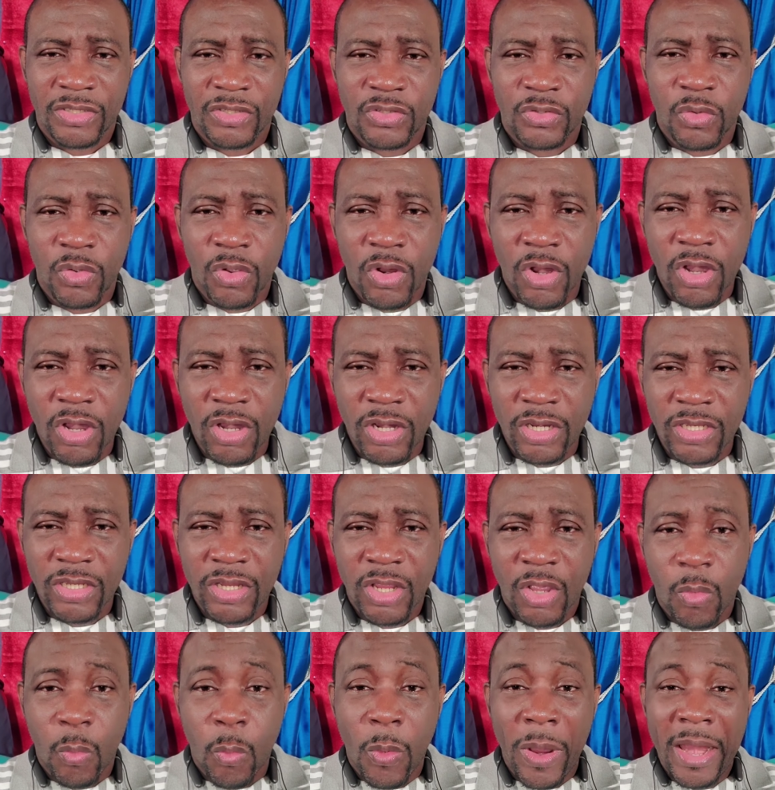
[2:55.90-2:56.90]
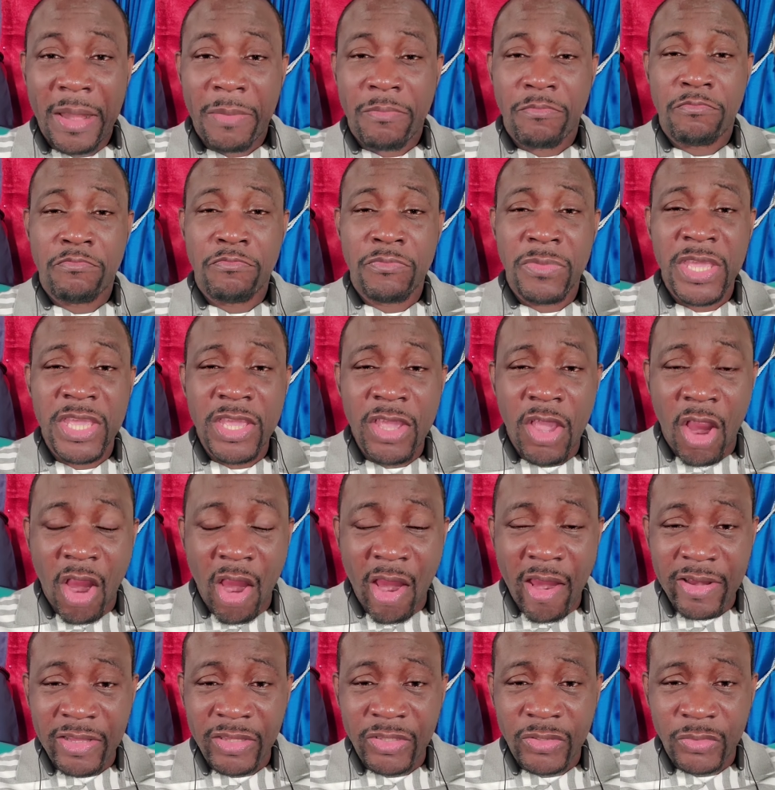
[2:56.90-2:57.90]
You hurt? Well, me
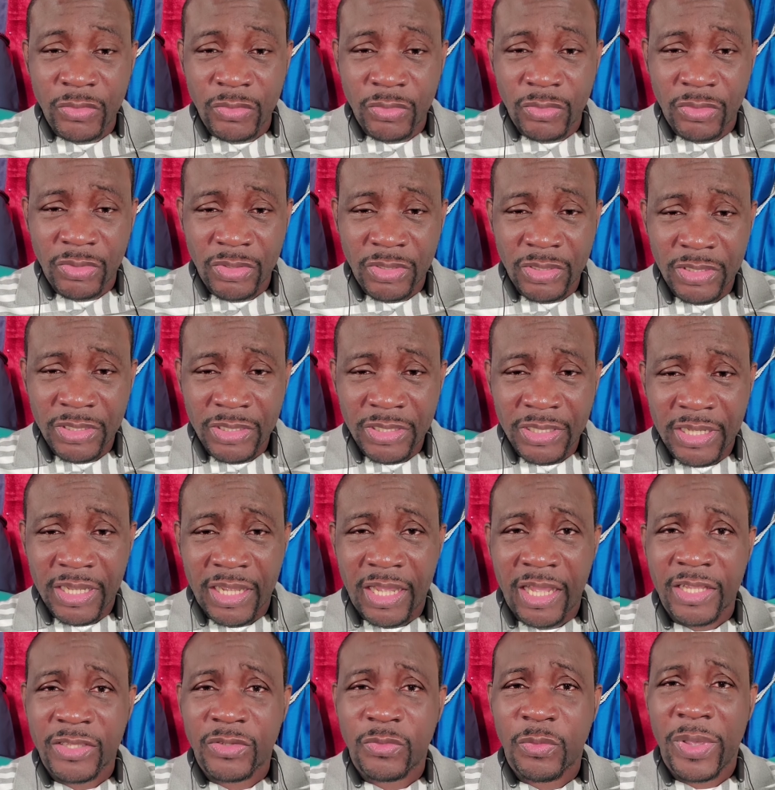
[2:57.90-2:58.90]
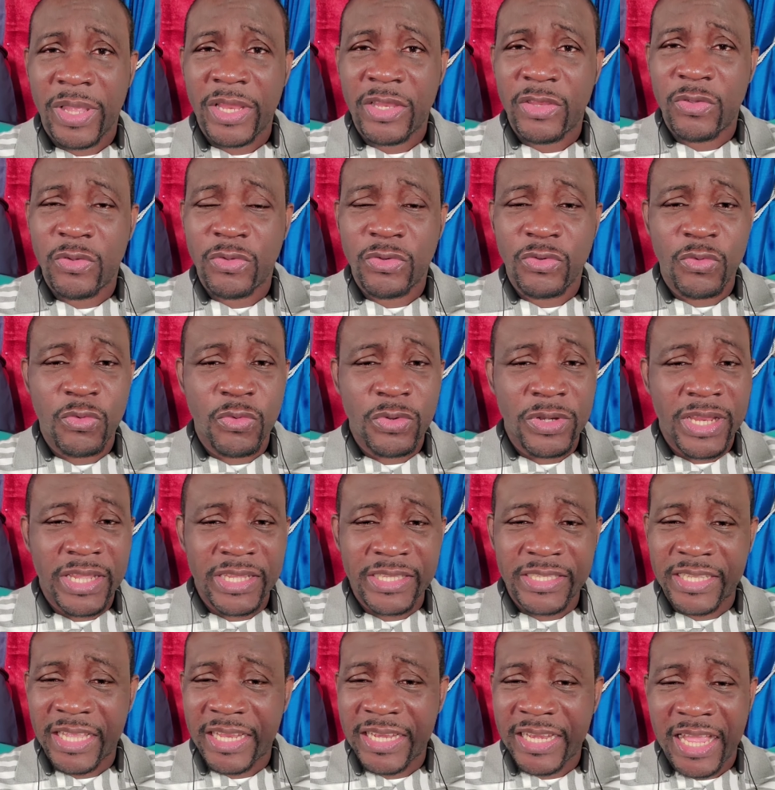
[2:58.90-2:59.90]
hurt too. Because when you do
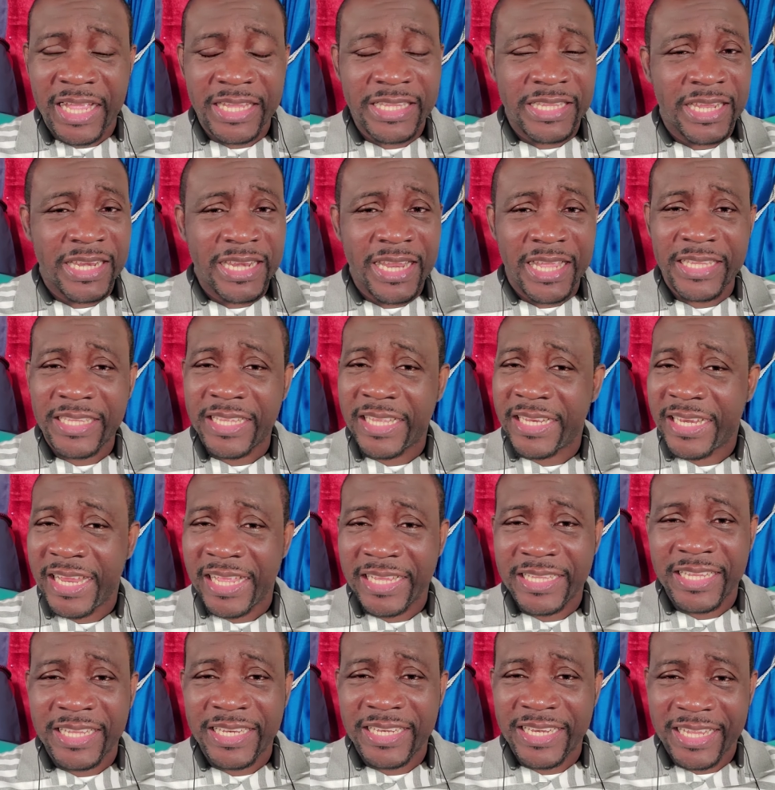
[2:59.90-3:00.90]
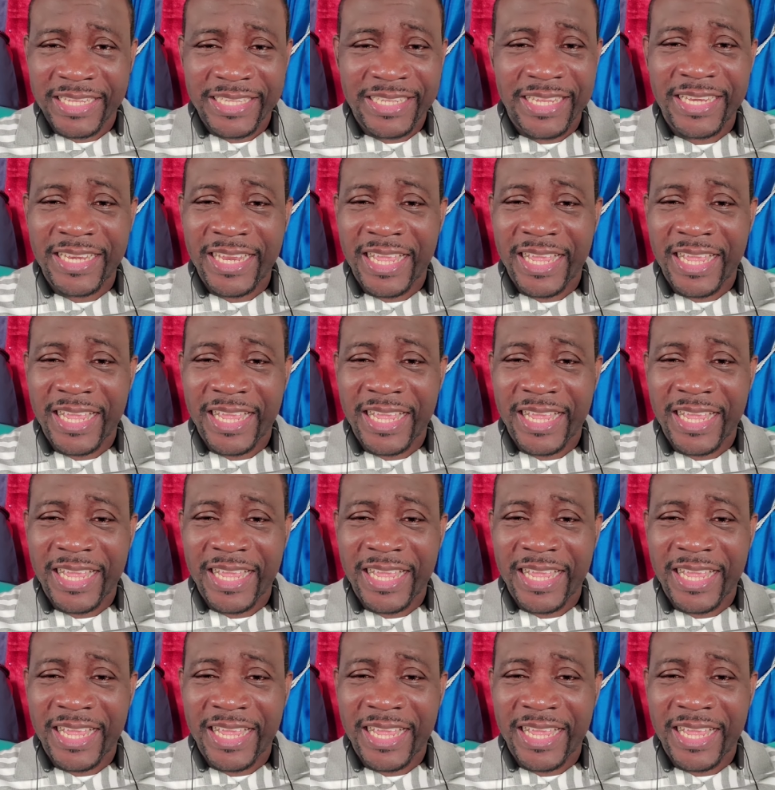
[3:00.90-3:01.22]
this and that and that and that and that and